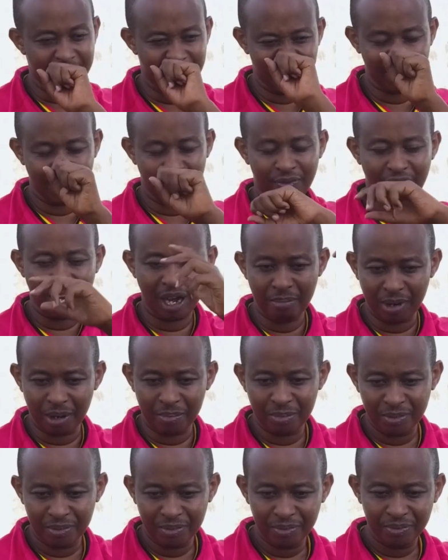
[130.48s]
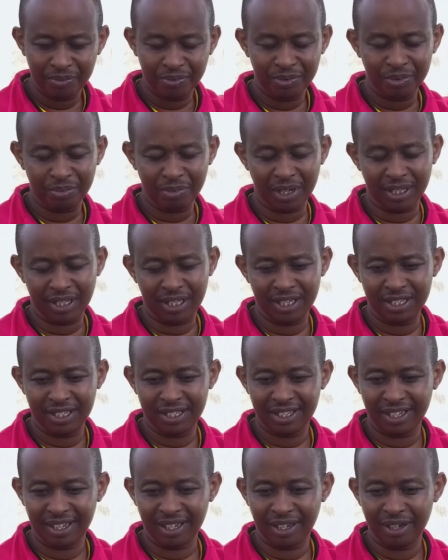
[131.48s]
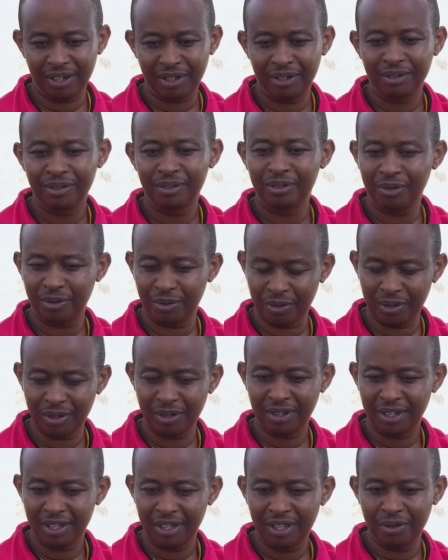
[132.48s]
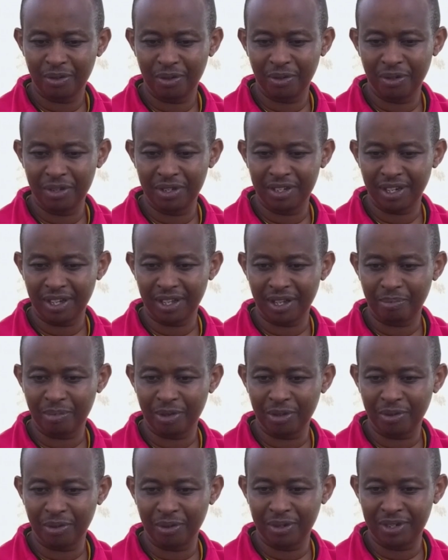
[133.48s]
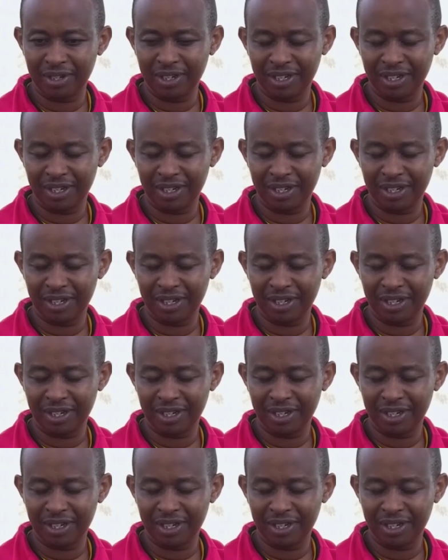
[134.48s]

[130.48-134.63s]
other things have come up, at least know each other about